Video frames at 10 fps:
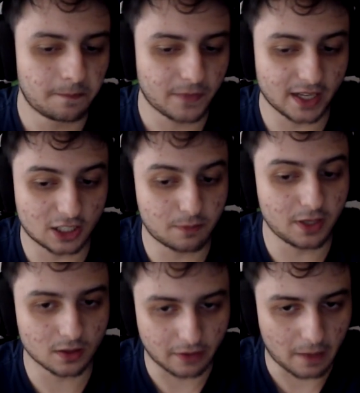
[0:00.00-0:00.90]
It's
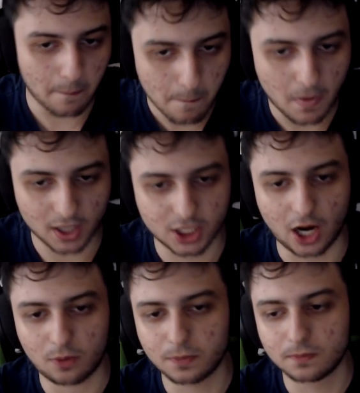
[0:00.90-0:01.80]
been a much
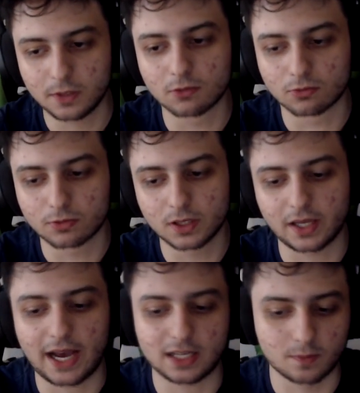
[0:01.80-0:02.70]
help. It really
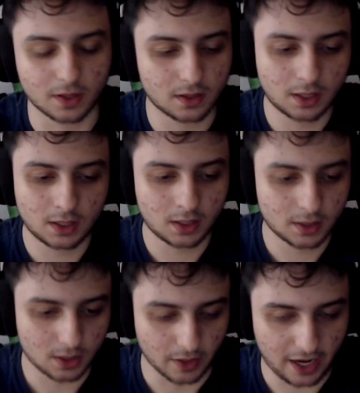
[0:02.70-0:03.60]
has been.
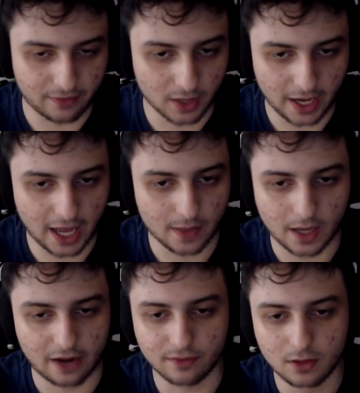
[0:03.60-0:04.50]
So I
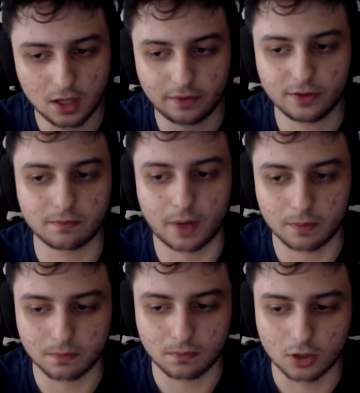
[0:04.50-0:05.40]
have nothing but
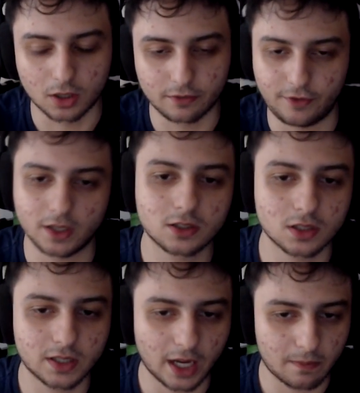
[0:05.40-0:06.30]
good things to
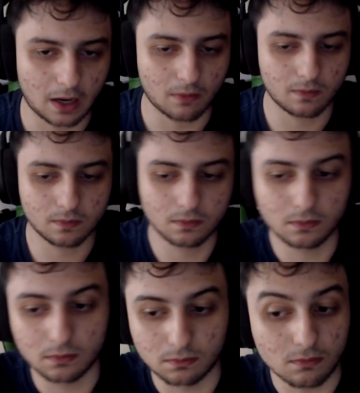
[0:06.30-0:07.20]
say about
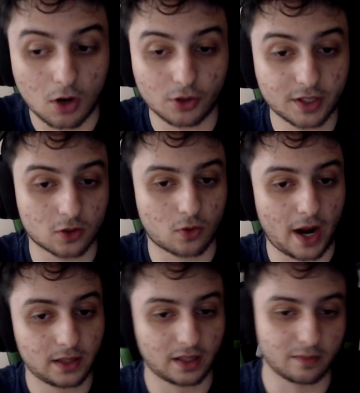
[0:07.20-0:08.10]
all this
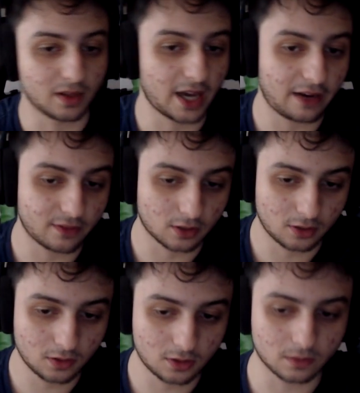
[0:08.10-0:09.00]
grind that I've been having on
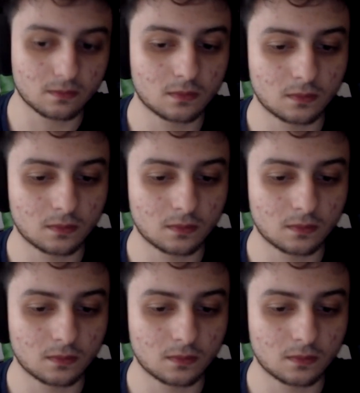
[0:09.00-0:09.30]
YouTube.